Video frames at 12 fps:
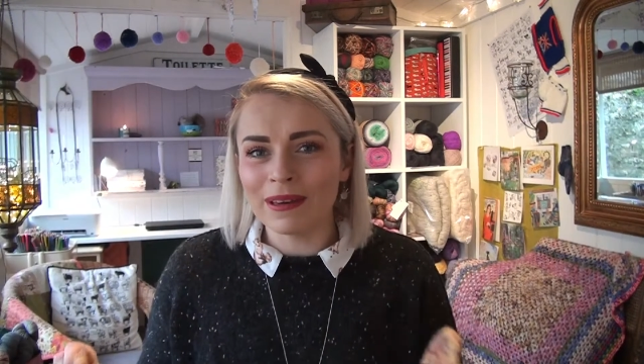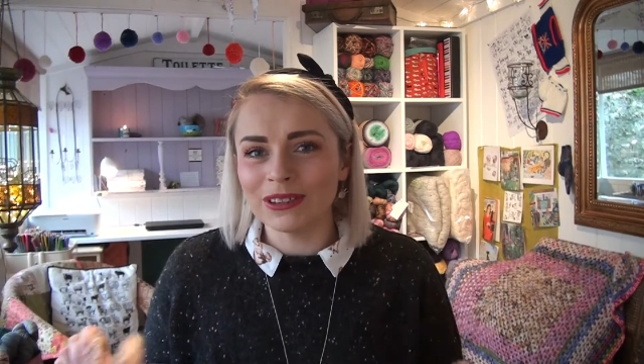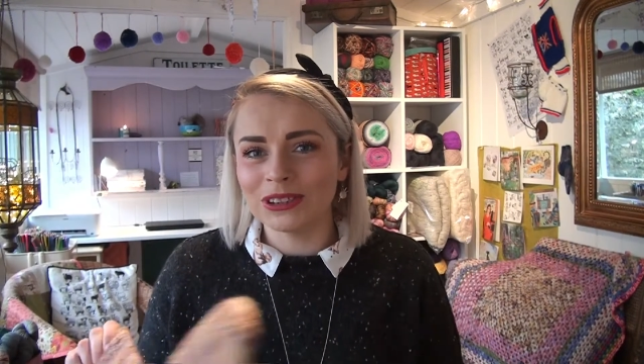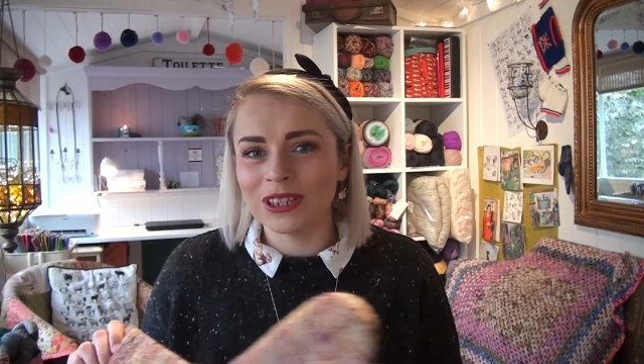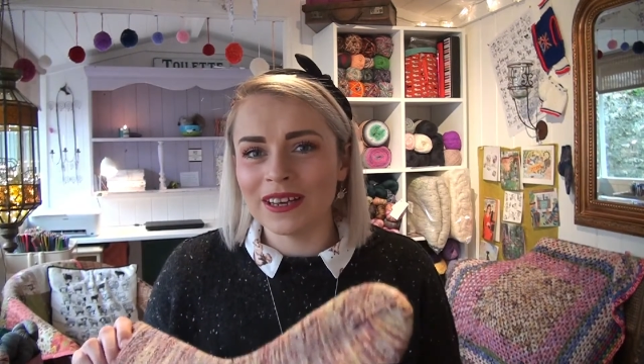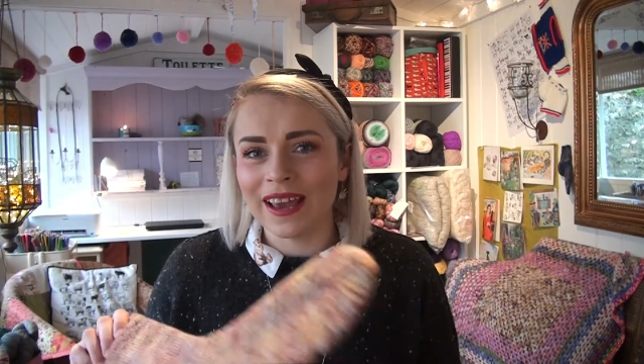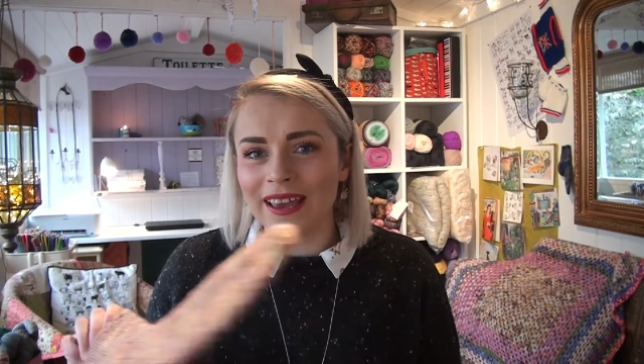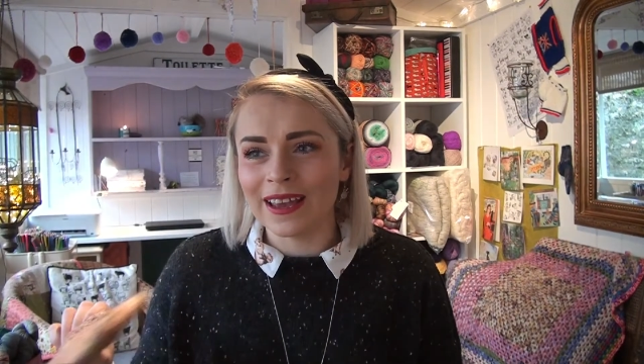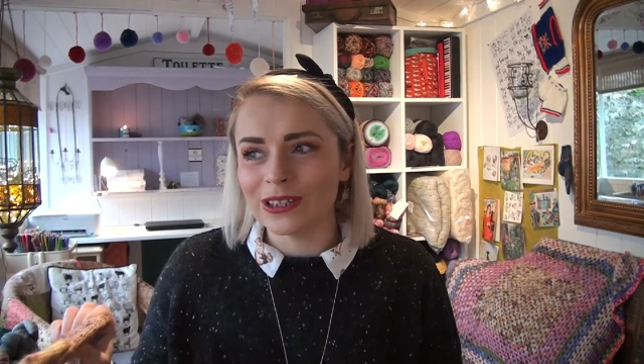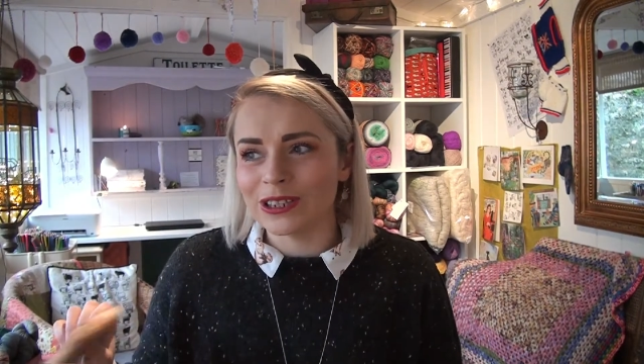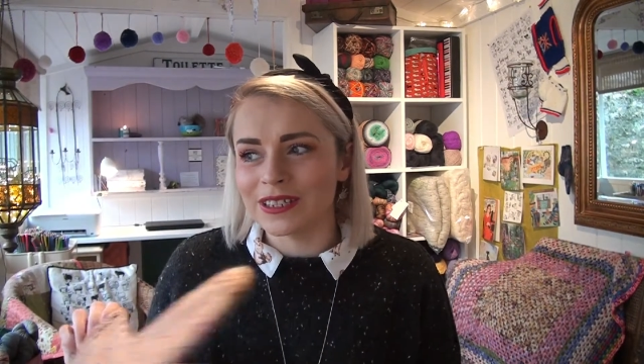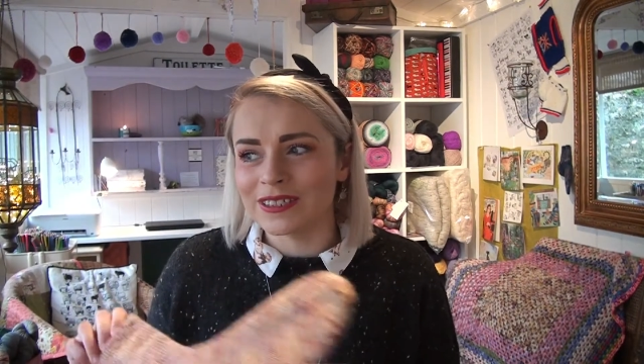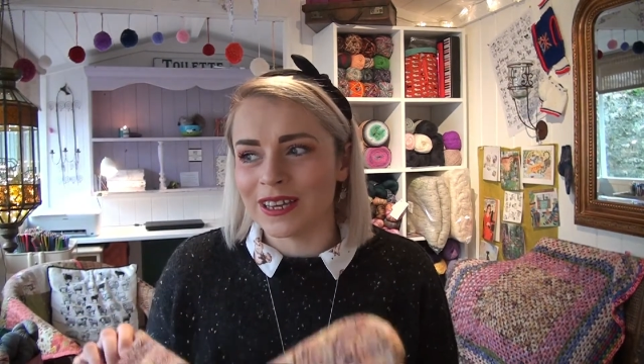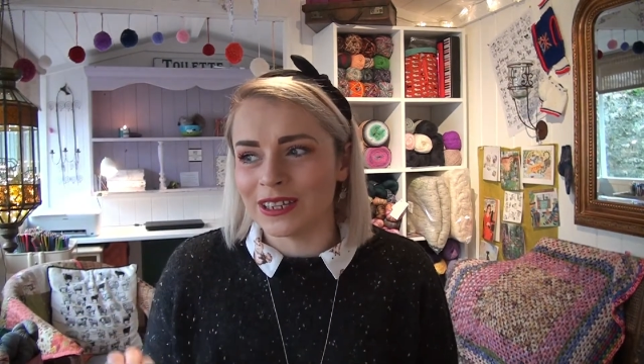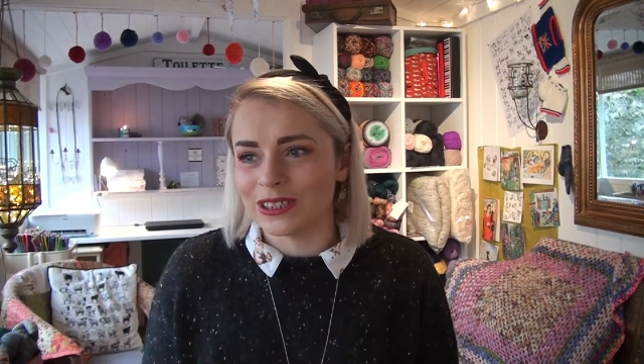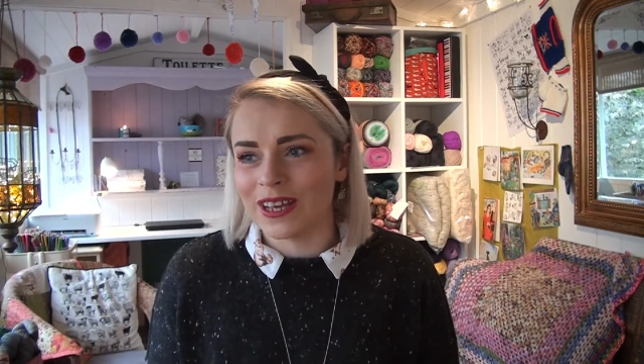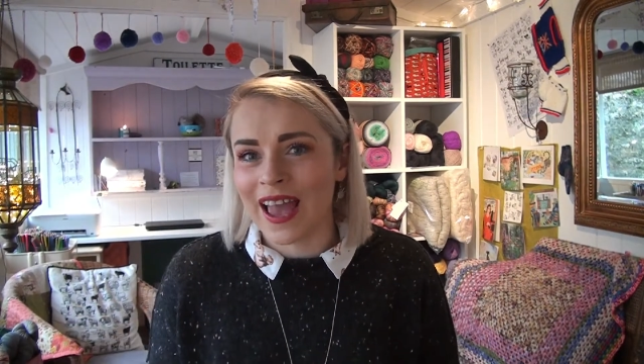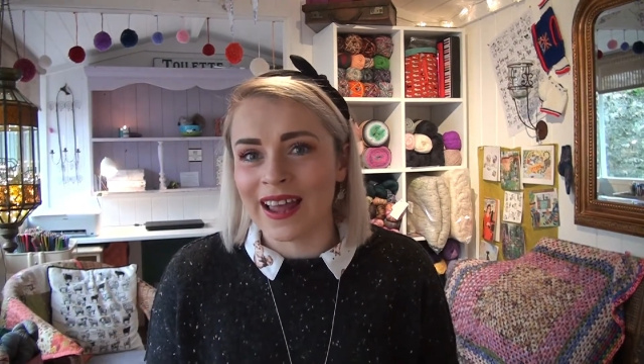She Kitchener
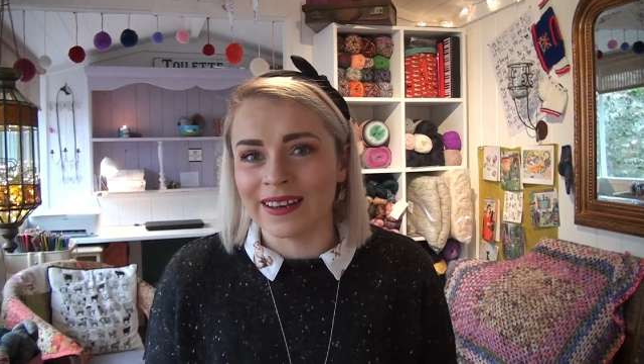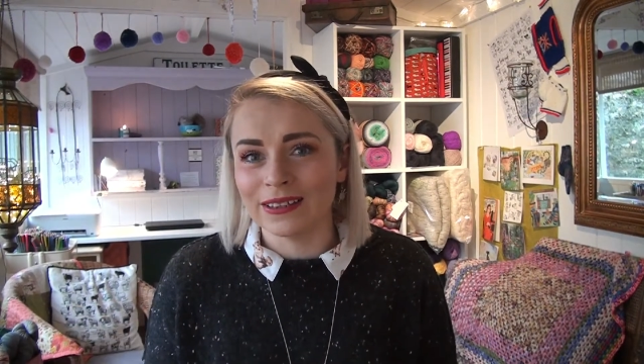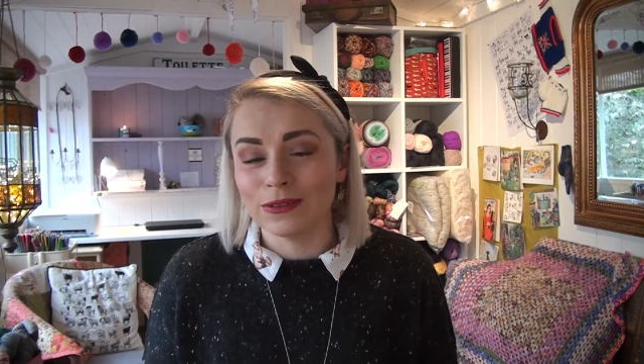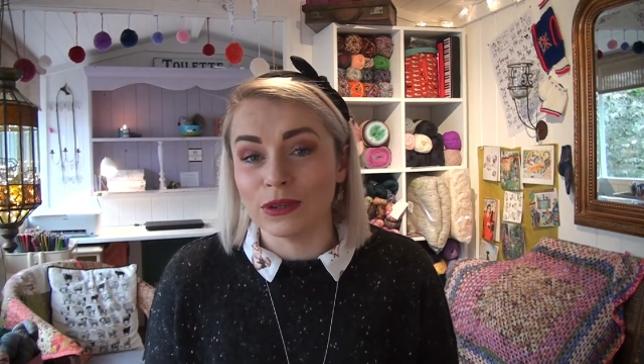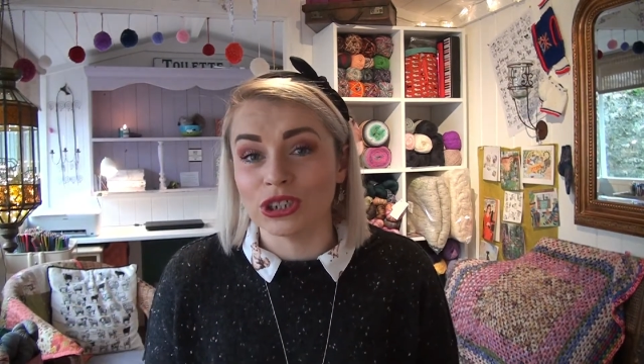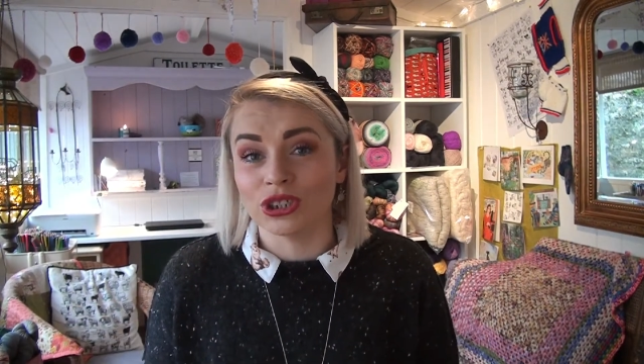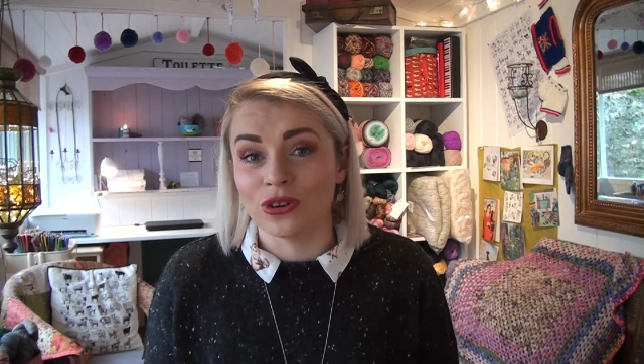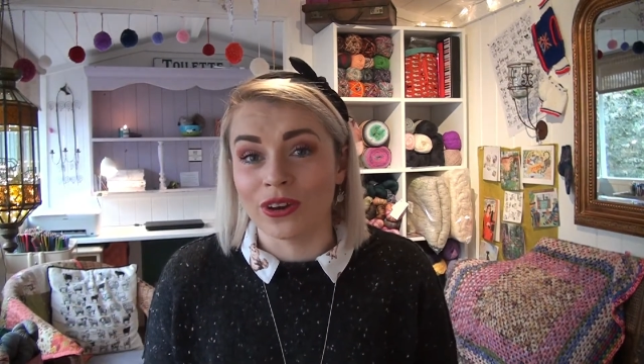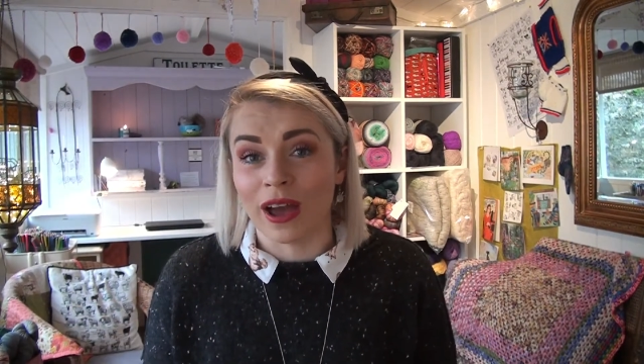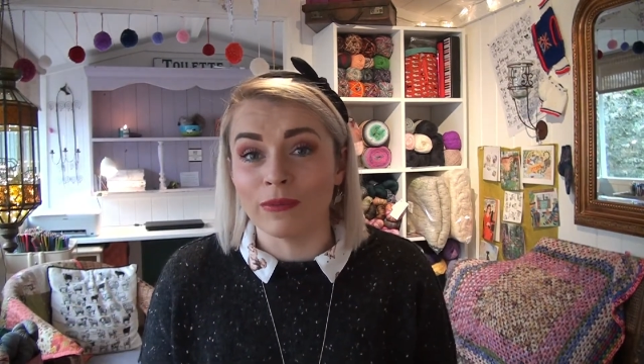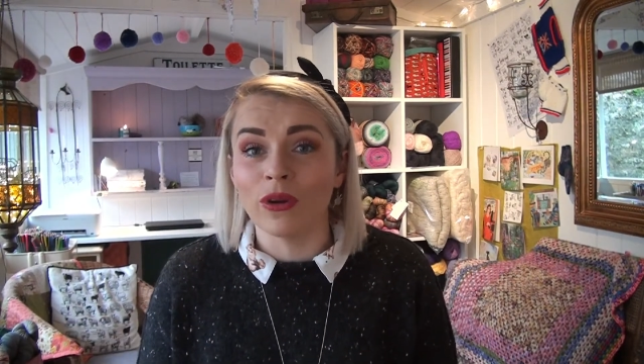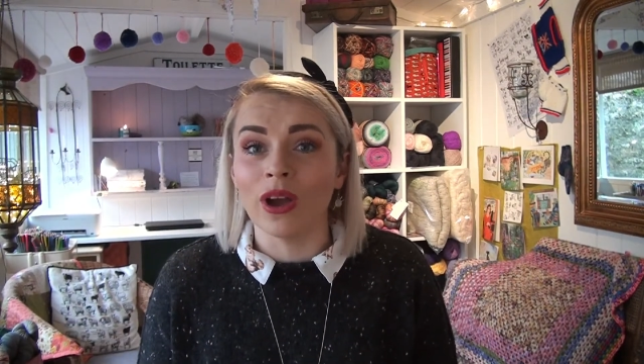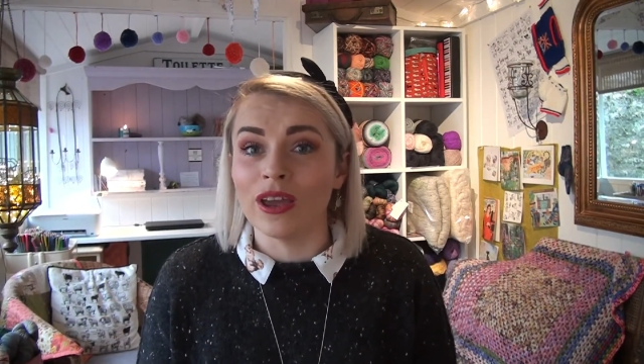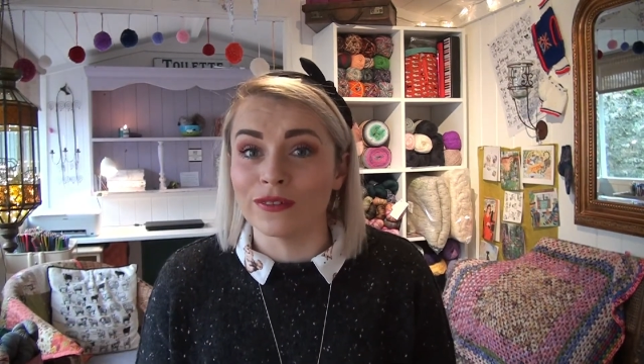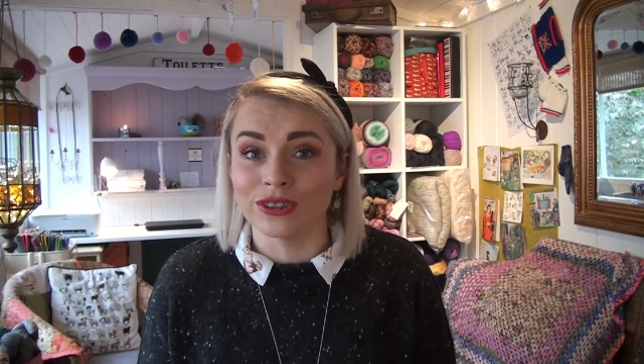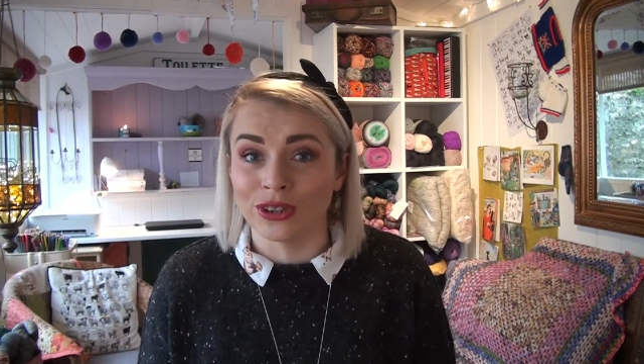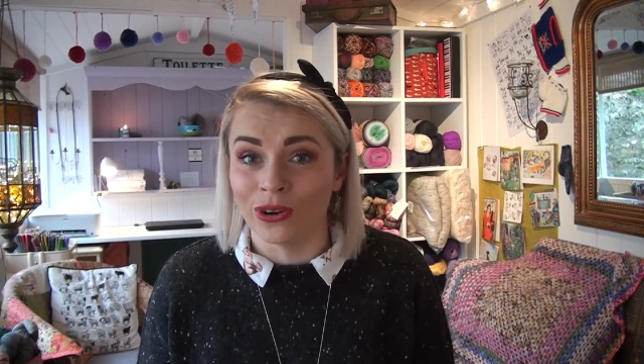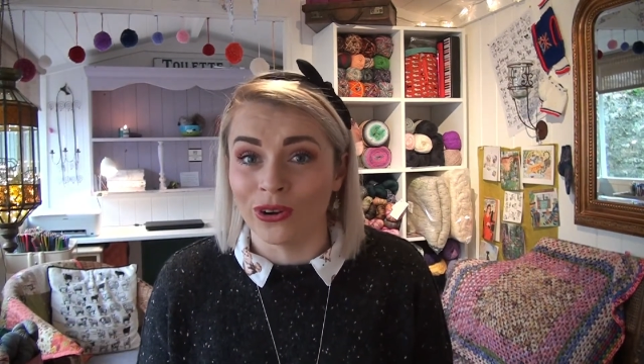stitched the end, which took her, I'm not
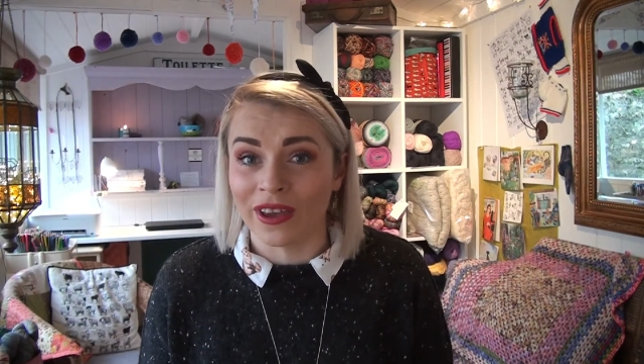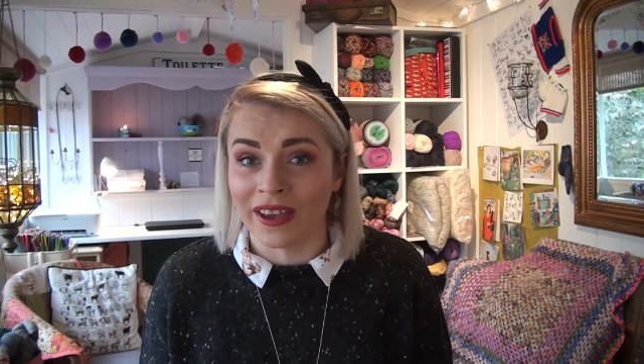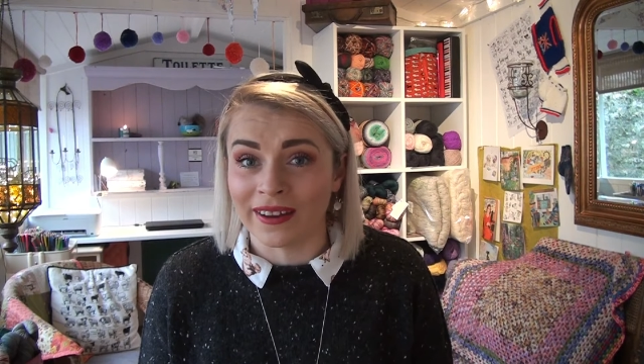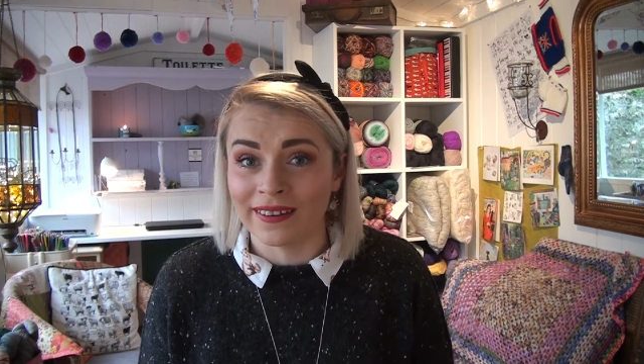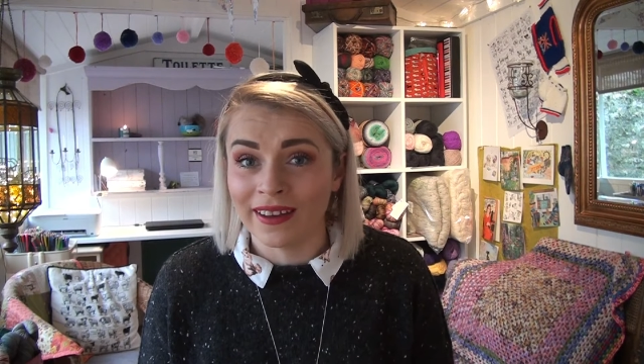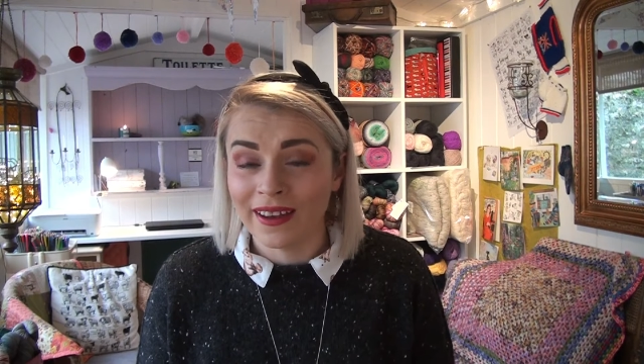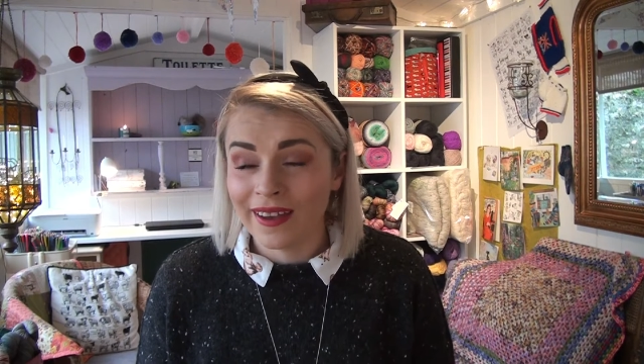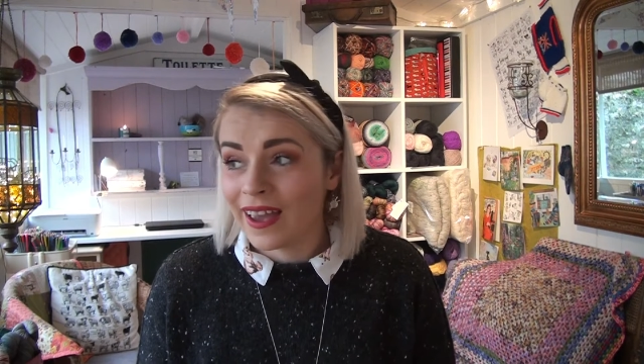even joking,